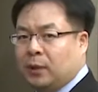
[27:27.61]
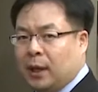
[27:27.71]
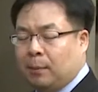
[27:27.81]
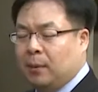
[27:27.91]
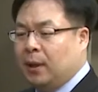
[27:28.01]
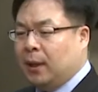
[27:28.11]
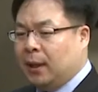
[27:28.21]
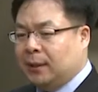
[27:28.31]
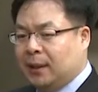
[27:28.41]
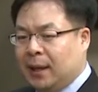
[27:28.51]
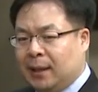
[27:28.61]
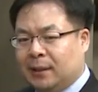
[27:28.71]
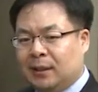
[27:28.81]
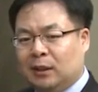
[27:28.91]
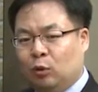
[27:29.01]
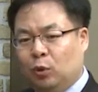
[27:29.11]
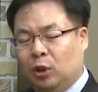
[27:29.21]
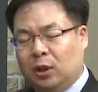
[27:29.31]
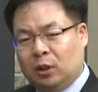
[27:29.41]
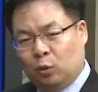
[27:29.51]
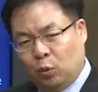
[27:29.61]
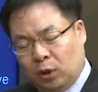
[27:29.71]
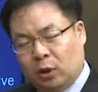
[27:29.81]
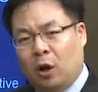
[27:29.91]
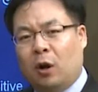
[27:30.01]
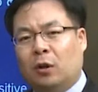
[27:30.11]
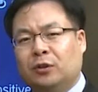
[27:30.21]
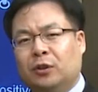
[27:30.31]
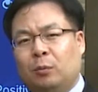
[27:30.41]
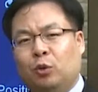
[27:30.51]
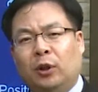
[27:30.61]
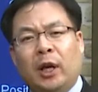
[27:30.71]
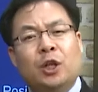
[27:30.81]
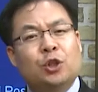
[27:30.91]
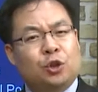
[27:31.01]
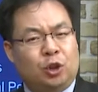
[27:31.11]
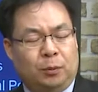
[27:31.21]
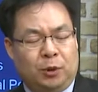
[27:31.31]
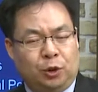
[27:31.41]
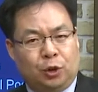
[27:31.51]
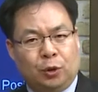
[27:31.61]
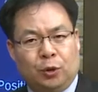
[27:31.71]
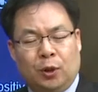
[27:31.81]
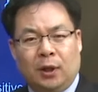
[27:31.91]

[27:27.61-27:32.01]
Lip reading: them, and then it will cause some relationship issue,